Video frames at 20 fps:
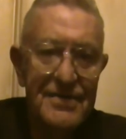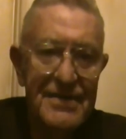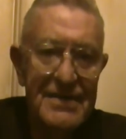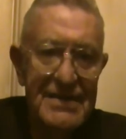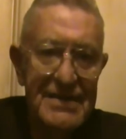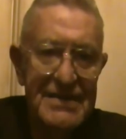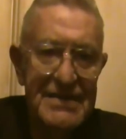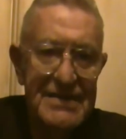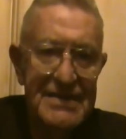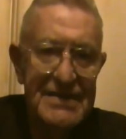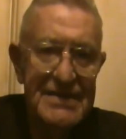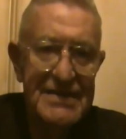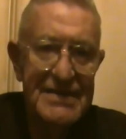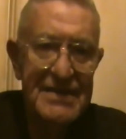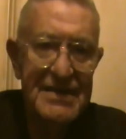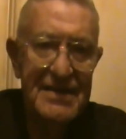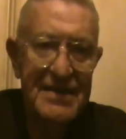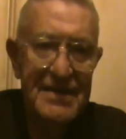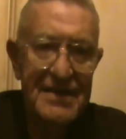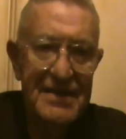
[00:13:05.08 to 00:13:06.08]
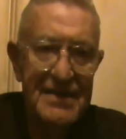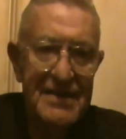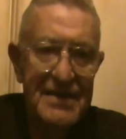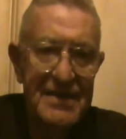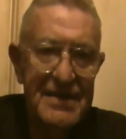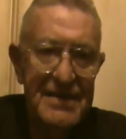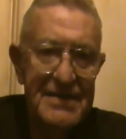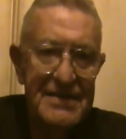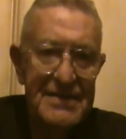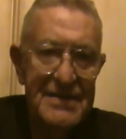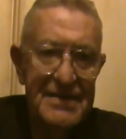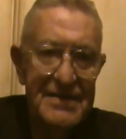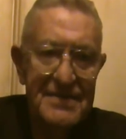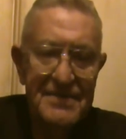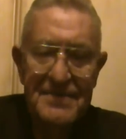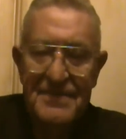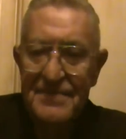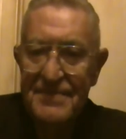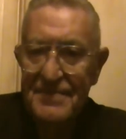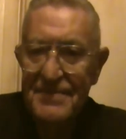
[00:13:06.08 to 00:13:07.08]
this
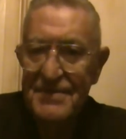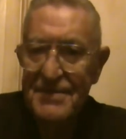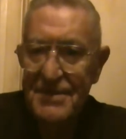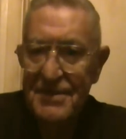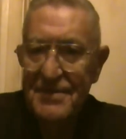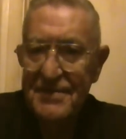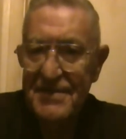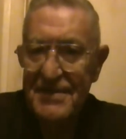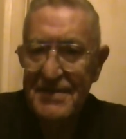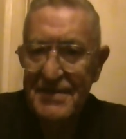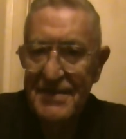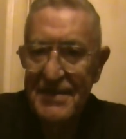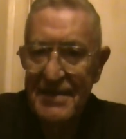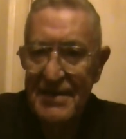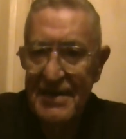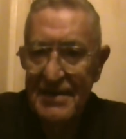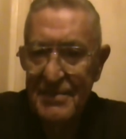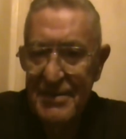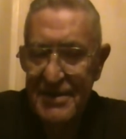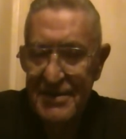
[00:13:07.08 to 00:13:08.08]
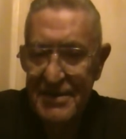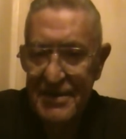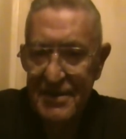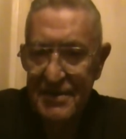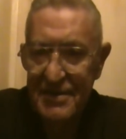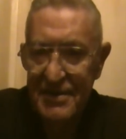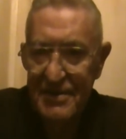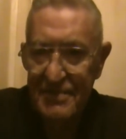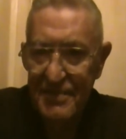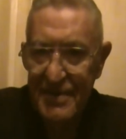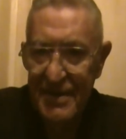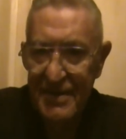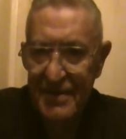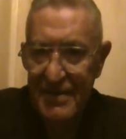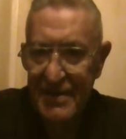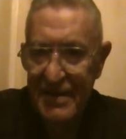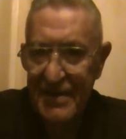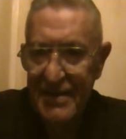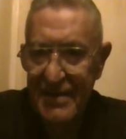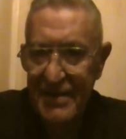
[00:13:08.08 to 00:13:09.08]
serves as a commentary about
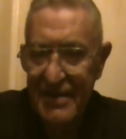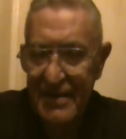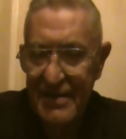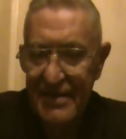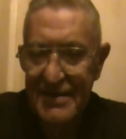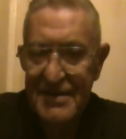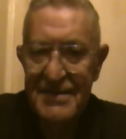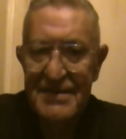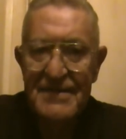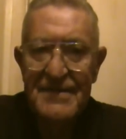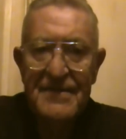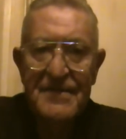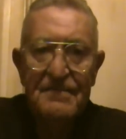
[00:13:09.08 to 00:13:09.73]
the idiots